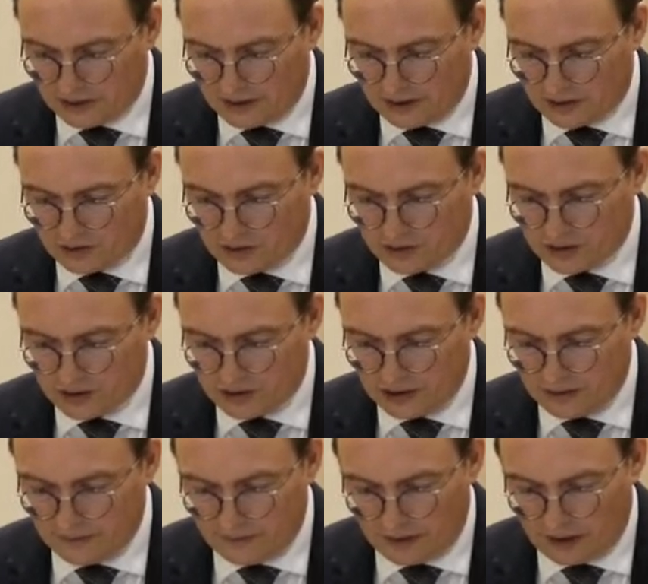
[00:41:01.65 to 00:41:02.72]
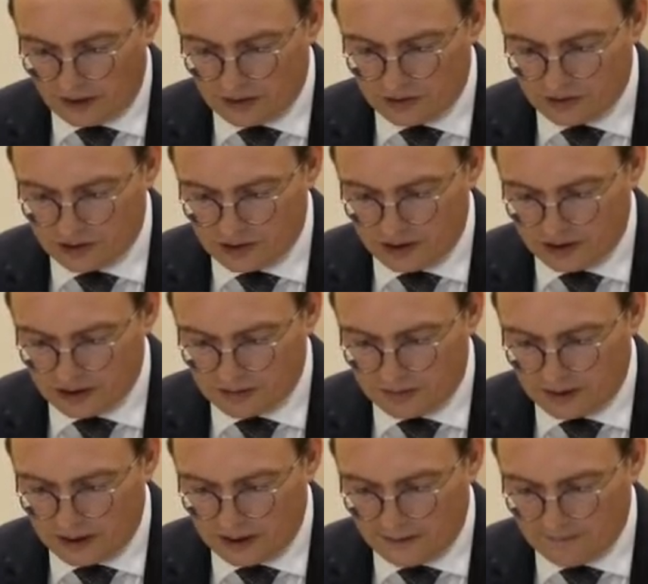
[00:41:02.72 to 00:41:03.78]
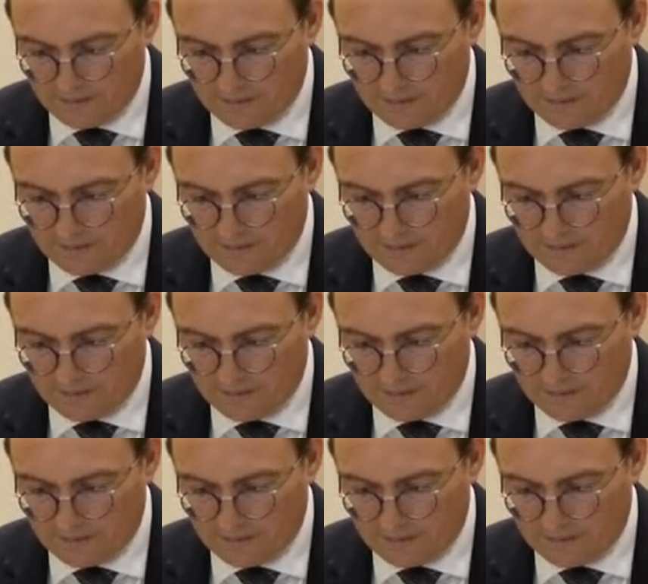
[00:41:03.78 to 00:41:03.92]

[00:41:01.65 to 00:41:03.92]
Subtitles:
electricity. Electricity is being